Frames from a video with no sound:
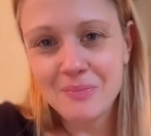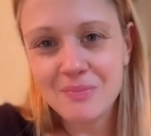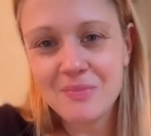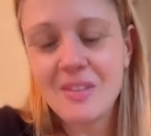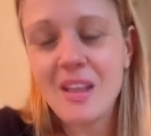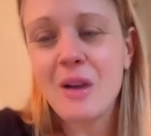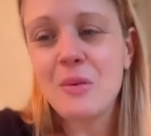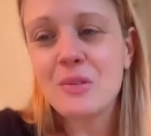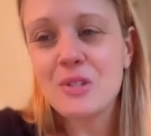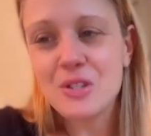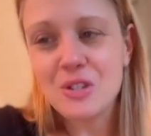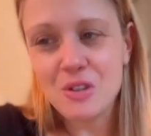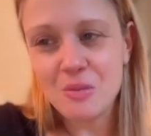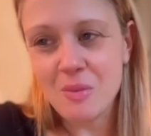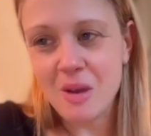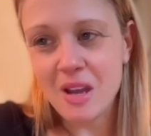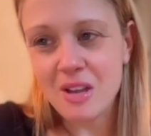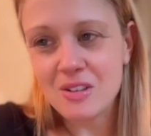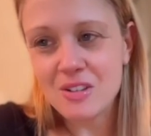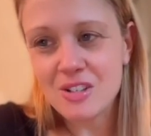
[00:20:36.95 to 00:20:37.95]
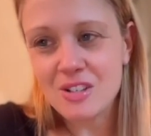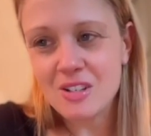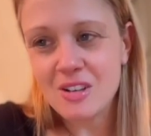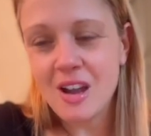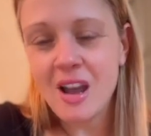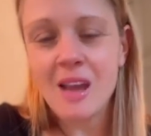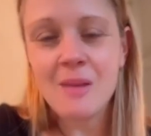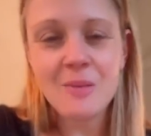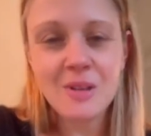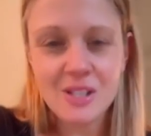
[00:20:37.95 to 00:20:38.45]
That was too much.
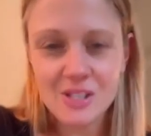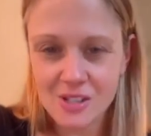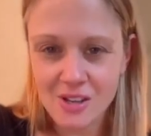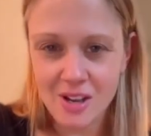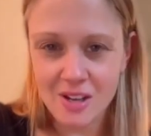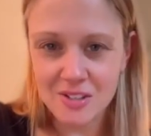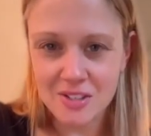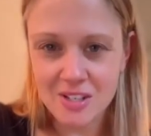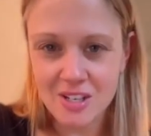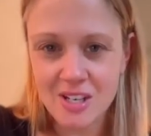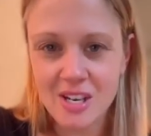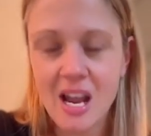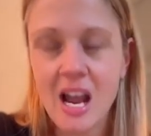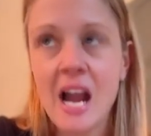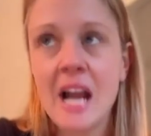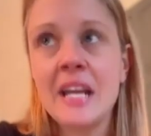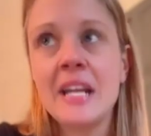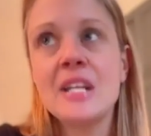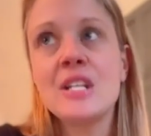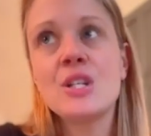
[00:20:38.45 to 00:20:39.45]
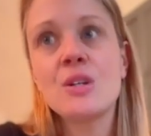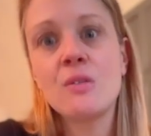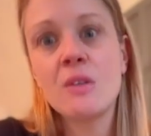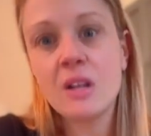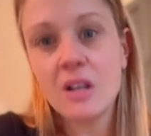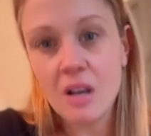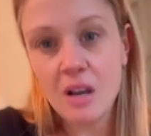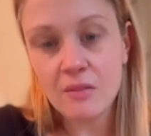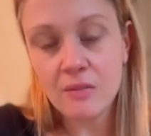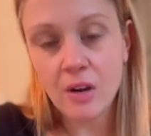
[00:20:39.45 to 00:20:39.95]
I'm exhausted. I need to
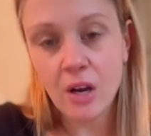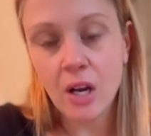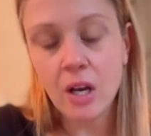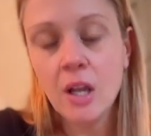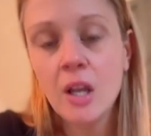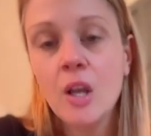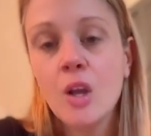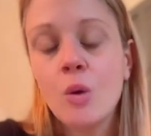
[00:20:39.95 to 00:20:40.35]
recover.